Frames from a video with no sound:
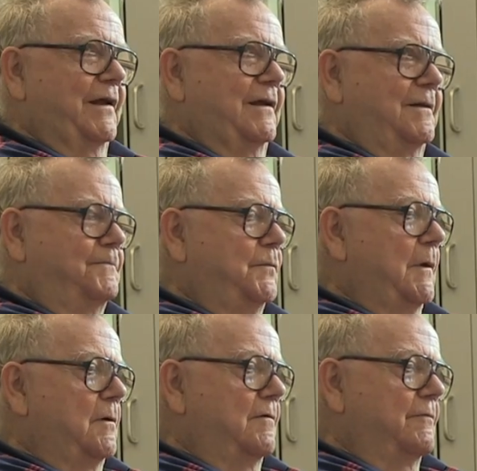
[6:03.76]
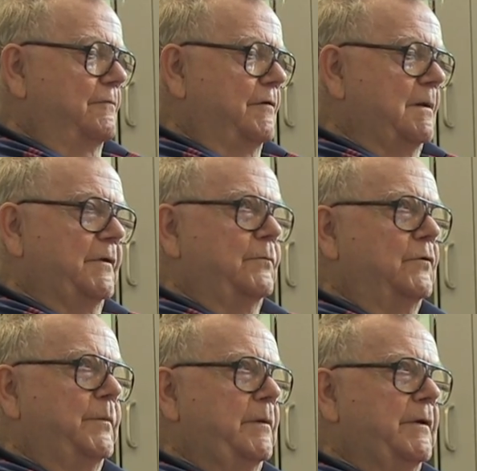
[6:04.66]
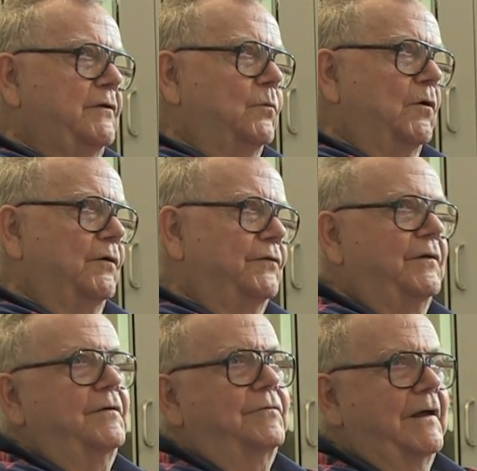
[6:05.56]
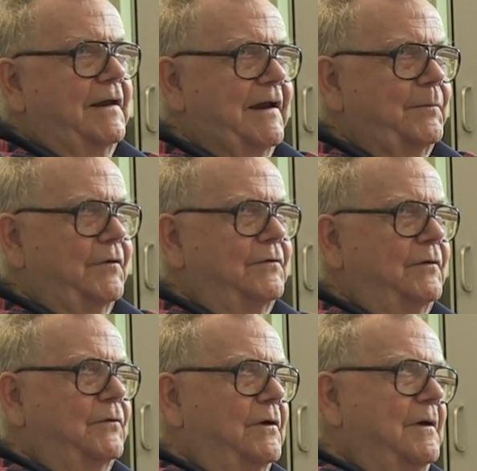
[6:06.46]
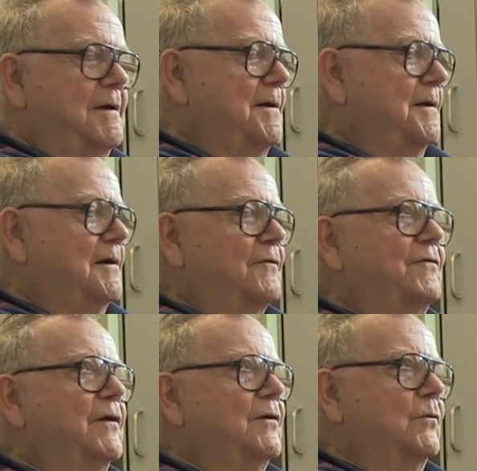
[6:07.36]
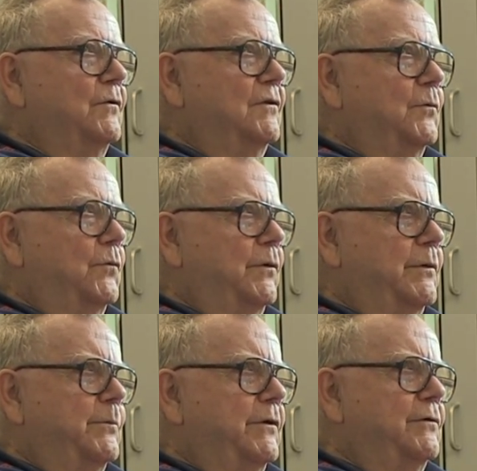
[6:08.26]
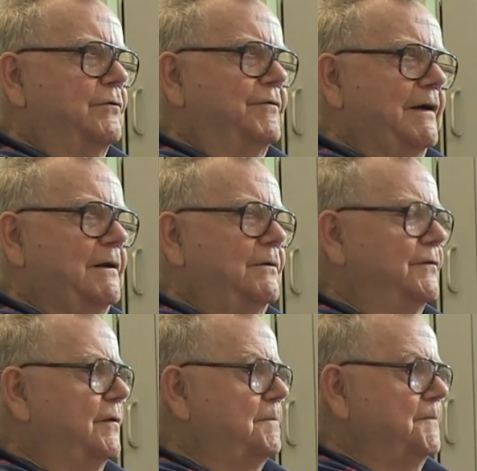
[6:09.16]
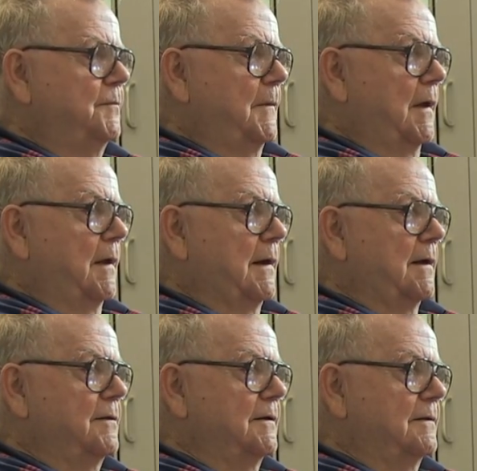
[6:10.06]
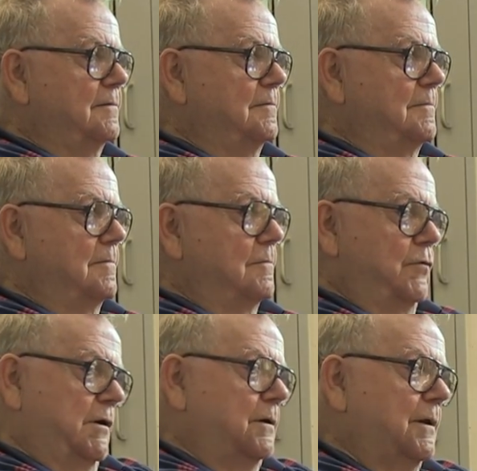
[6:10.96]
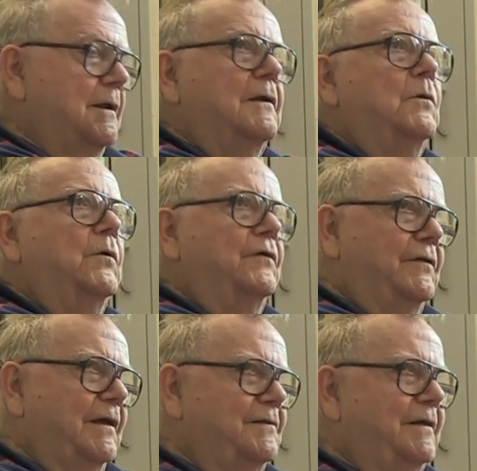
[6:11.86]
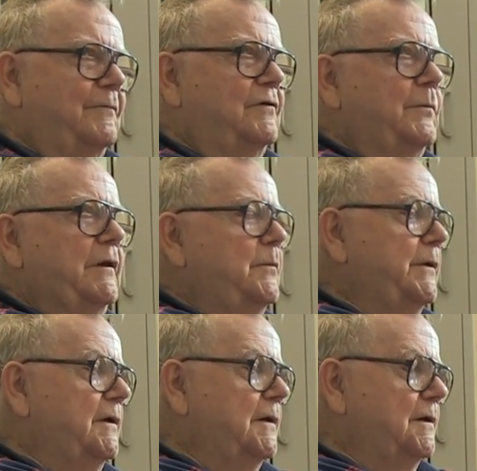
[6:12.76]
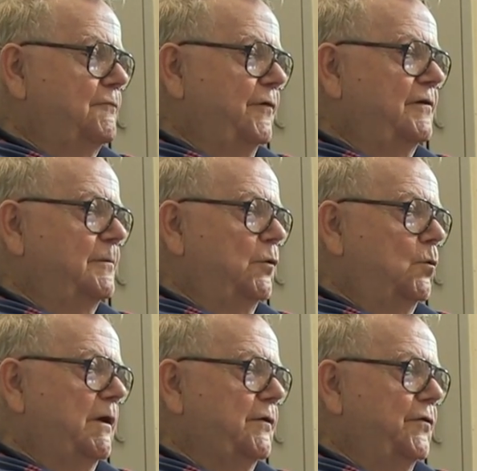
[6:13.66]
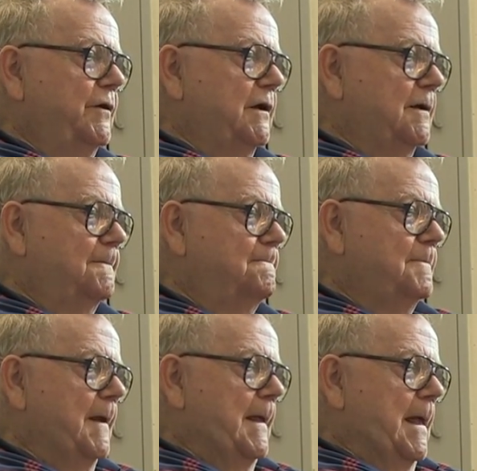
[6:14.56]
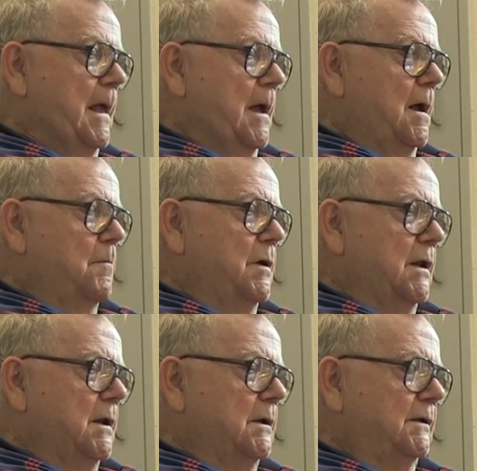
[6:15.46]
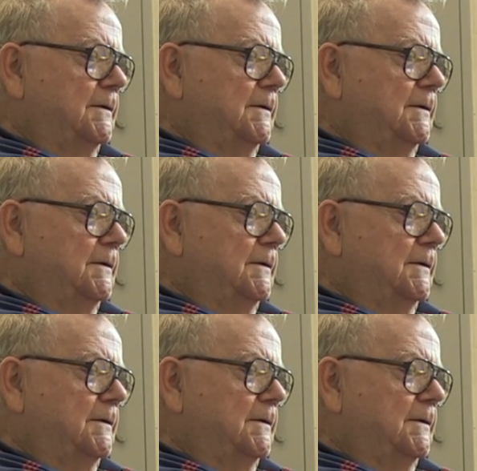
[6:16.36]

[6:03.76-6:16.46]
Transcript: that Romney would be much worse if that happens to configure with your values, and I think, well, in other words, that seems to me to be a reasonable way to think. But